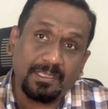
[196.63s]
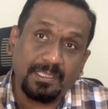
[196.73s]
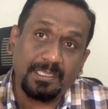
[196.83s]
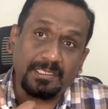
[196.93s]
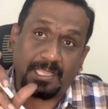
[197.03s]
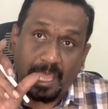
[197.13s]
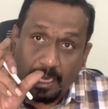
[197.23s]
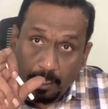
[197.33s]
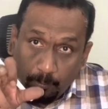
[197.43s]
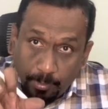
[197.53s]
is
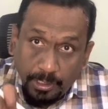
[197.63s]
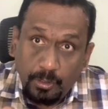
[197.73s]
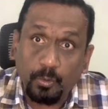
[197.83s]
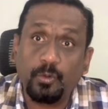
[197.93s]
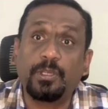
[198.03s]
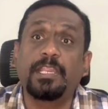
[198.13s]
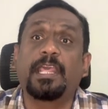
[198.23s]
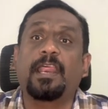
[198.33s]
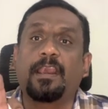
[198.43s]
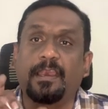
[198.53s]
allowing you to
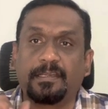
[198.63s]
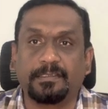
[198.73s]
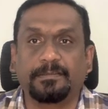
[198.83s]
clear or not.